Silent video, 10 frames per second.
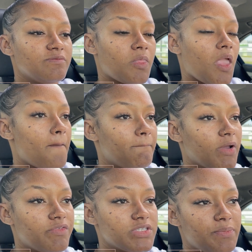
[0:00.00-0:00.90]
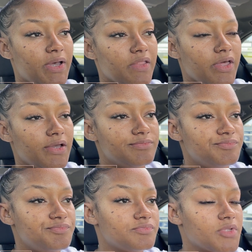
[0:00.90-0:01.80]
I'm nervous about that.
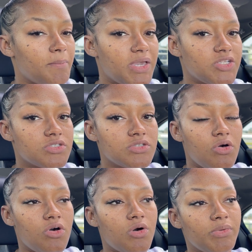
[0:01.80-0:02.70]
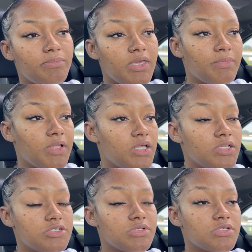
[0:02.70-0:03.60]
I might just go home and make my
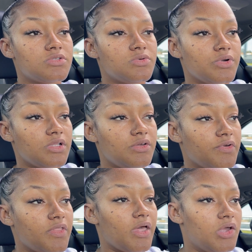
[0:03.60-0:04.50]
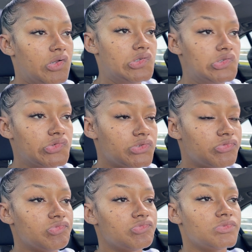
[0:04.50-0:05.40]
lunch, but it's too early for that.
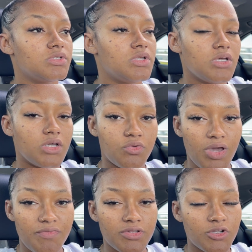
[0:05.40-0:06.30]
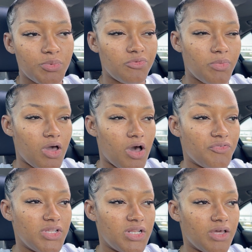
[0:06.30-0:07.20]
I do have a little bit of my
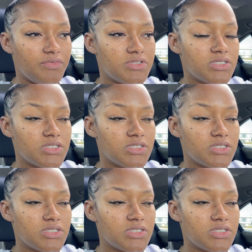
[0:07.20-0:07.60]
coffee left.